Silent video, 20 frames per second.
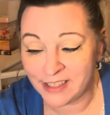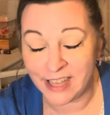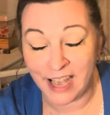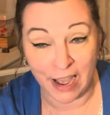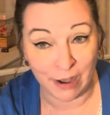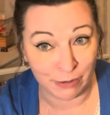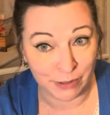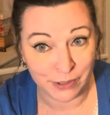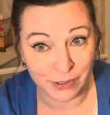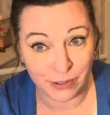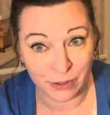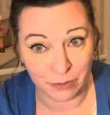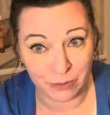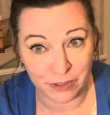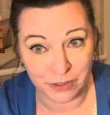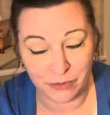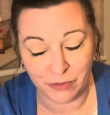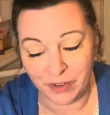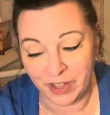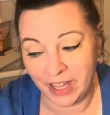That was so
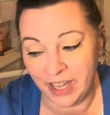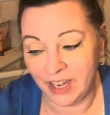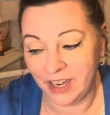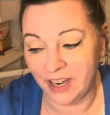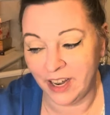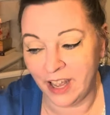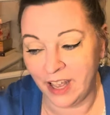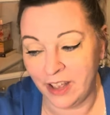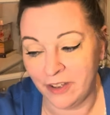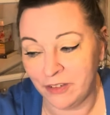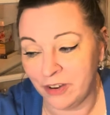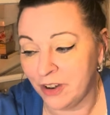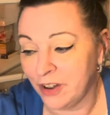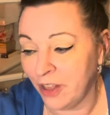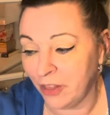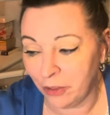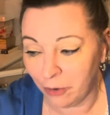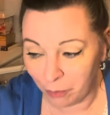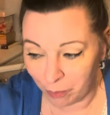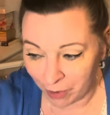much fun. I have
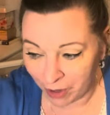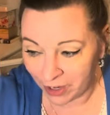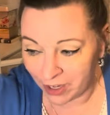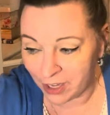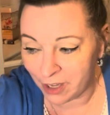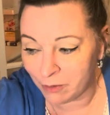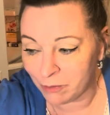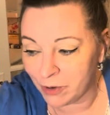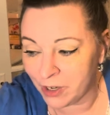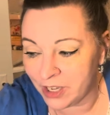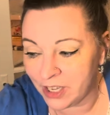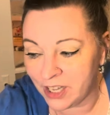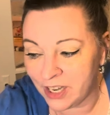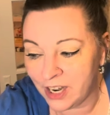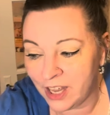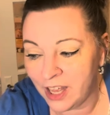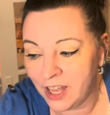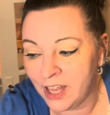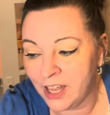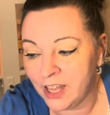another party I'm working
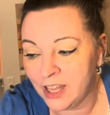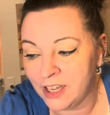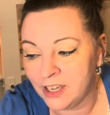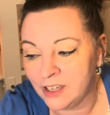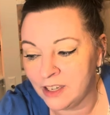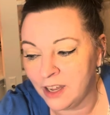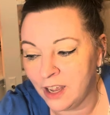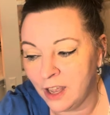on.